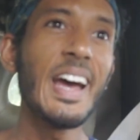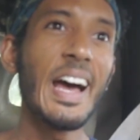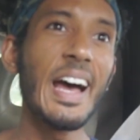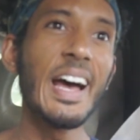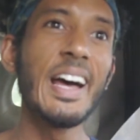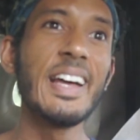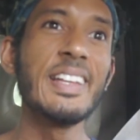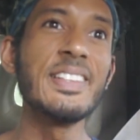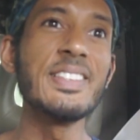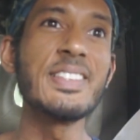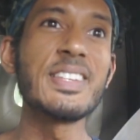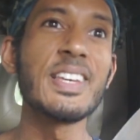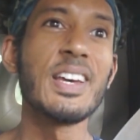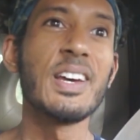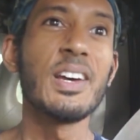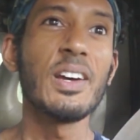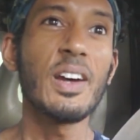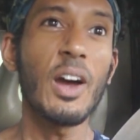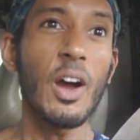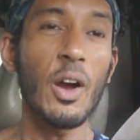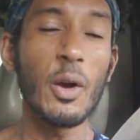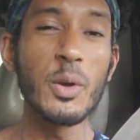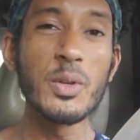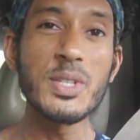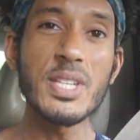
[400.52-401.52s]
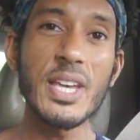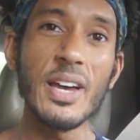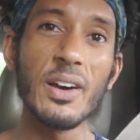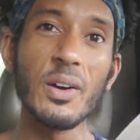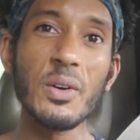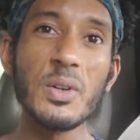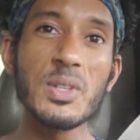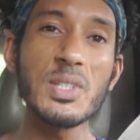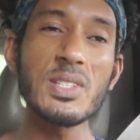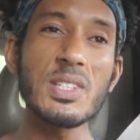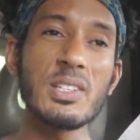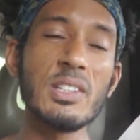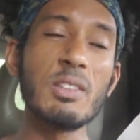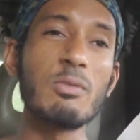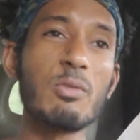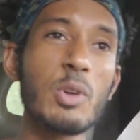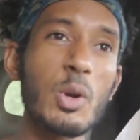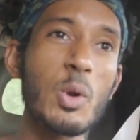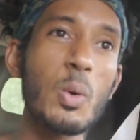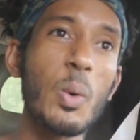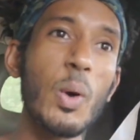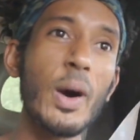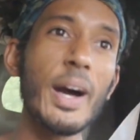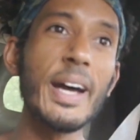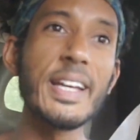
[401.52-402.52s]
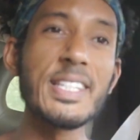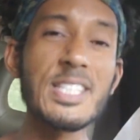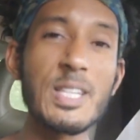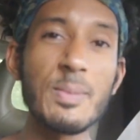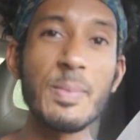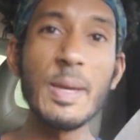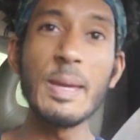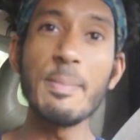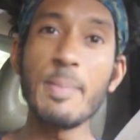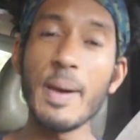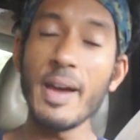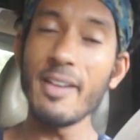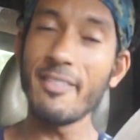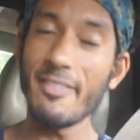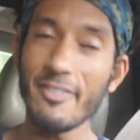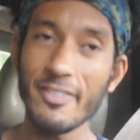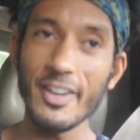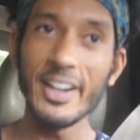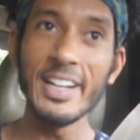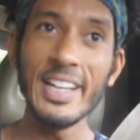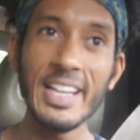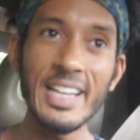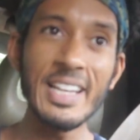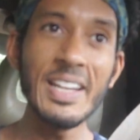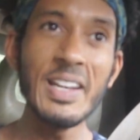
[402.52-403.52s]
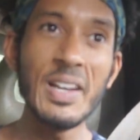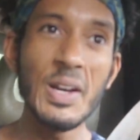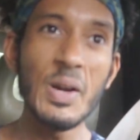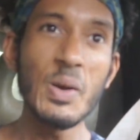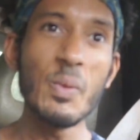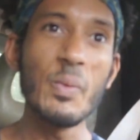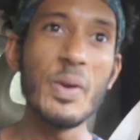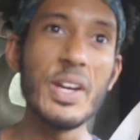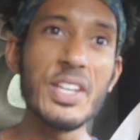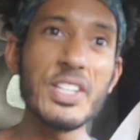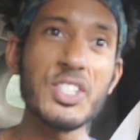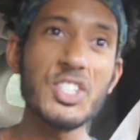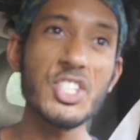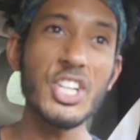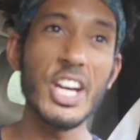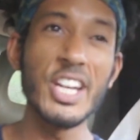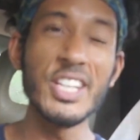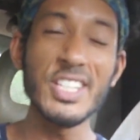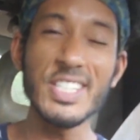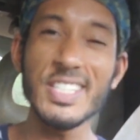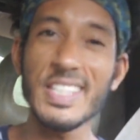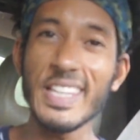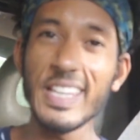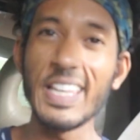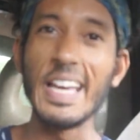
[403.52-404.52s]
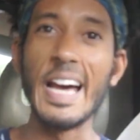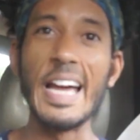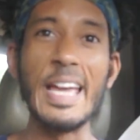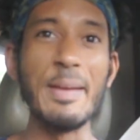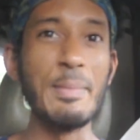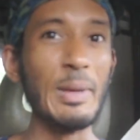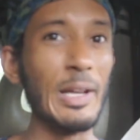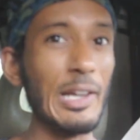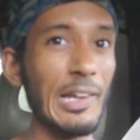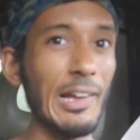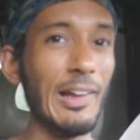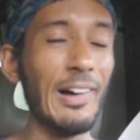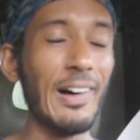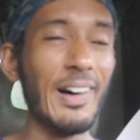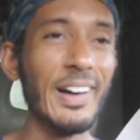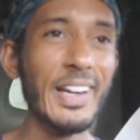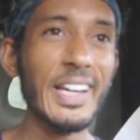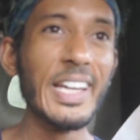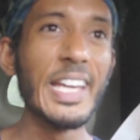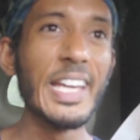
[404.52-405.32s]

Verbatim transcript: and hotels required to be pet friendly, which changes the game a lot.